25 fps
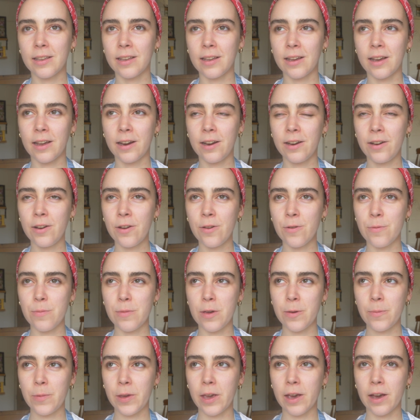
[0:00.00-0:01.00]
I don't know,
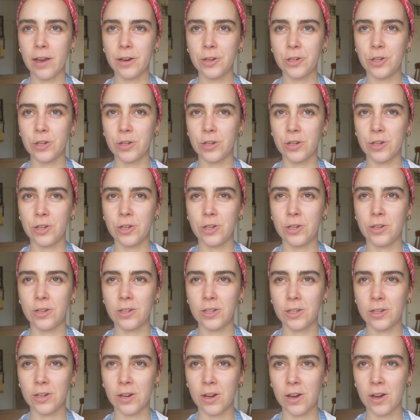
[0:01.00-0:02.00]
maybe I should
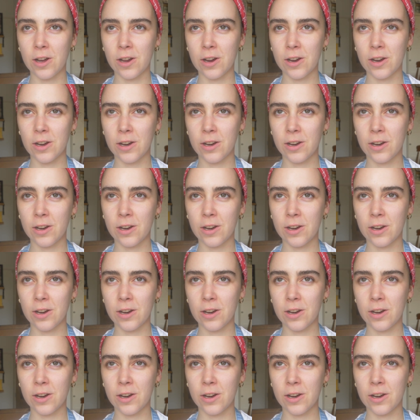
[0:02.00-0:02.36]
start